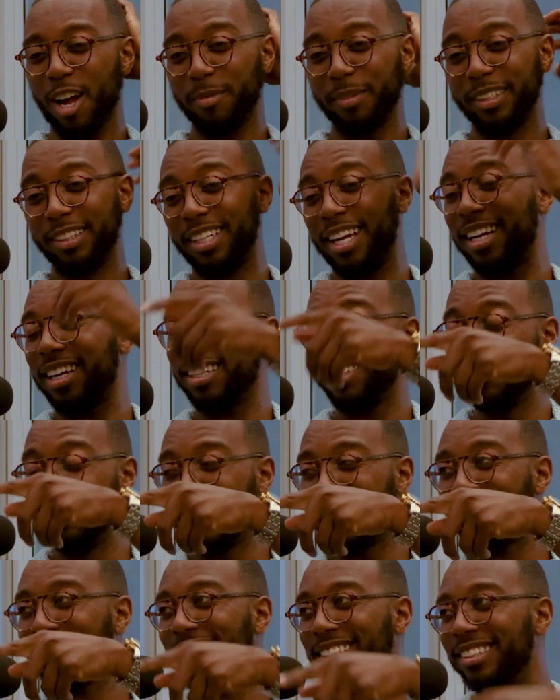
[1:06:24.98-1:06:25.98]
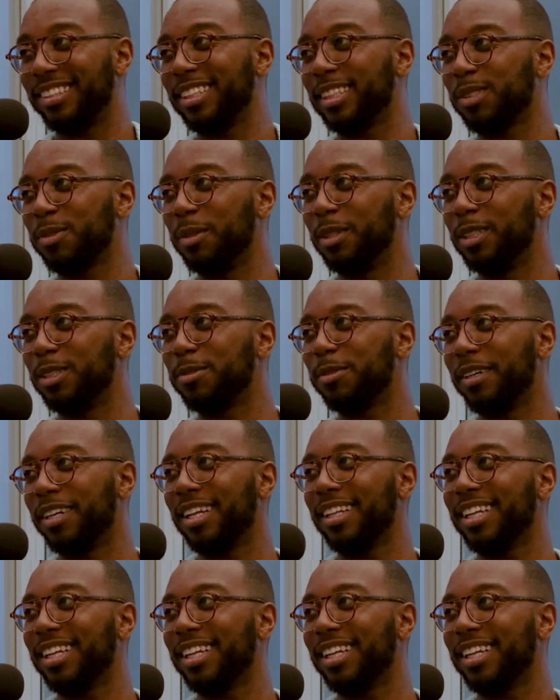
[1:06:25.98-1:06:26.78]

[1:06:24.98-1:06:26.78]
I mean, we could say the 6th one is fun.